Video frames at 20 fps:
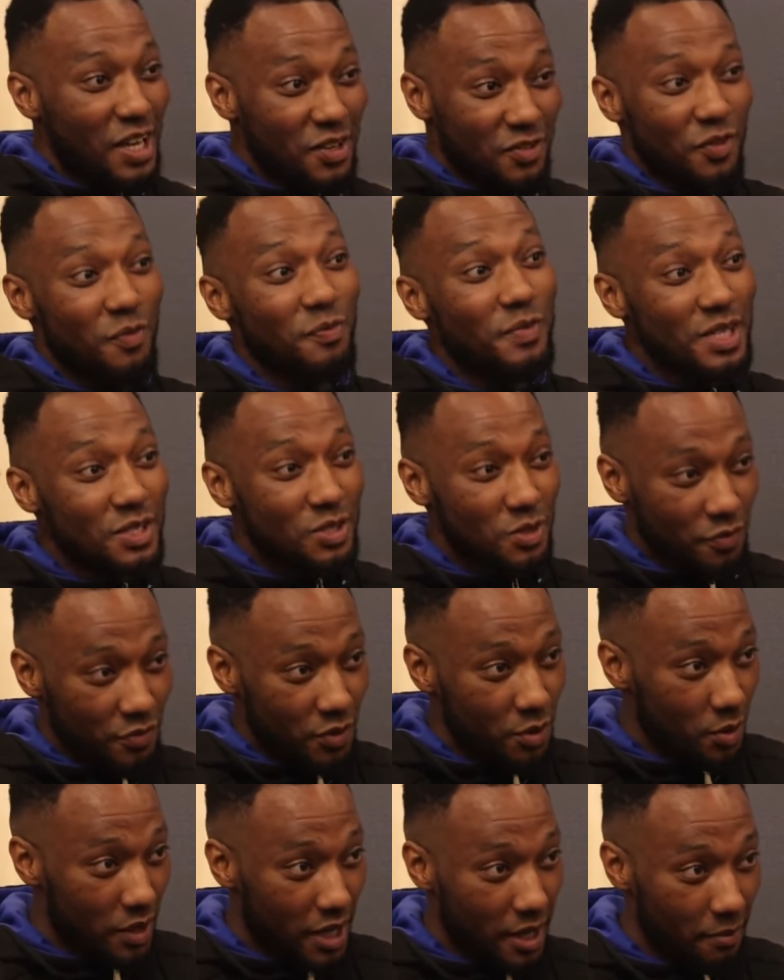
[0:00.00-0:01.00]
It's for me to
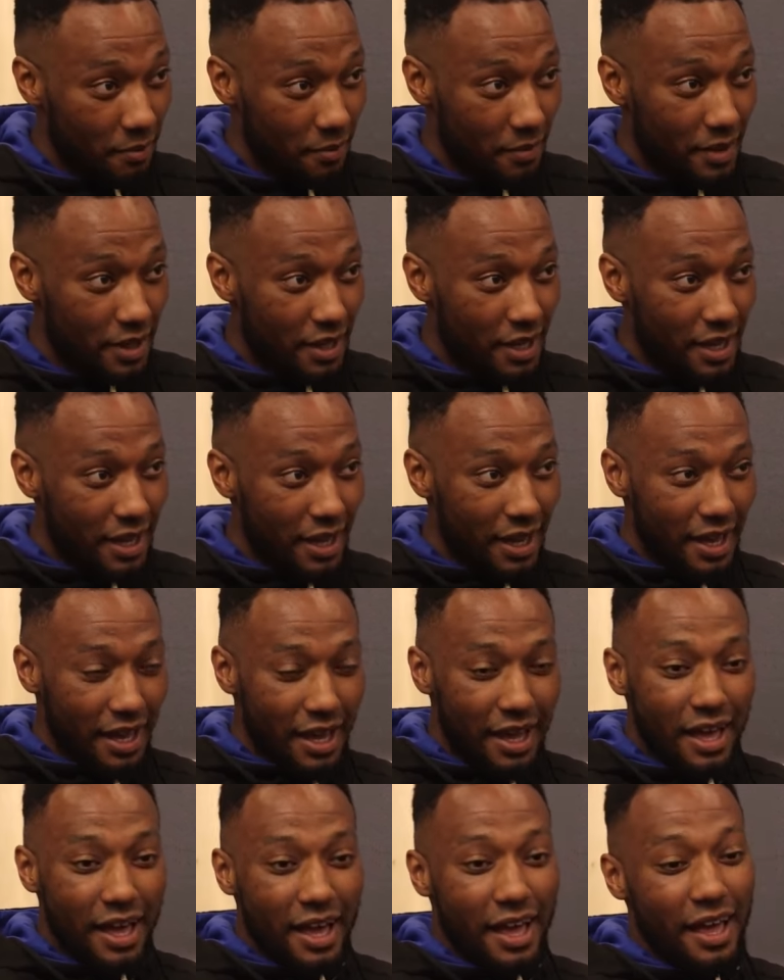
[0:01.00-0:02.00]
view them. Yeah, yeah to
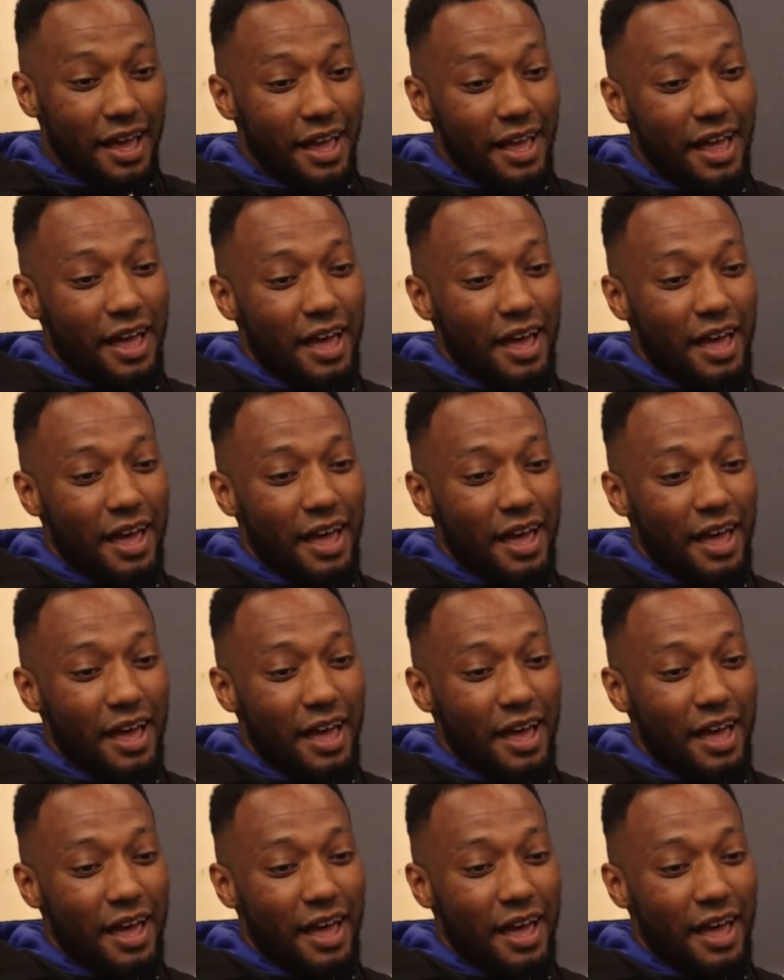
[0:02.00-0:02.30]
see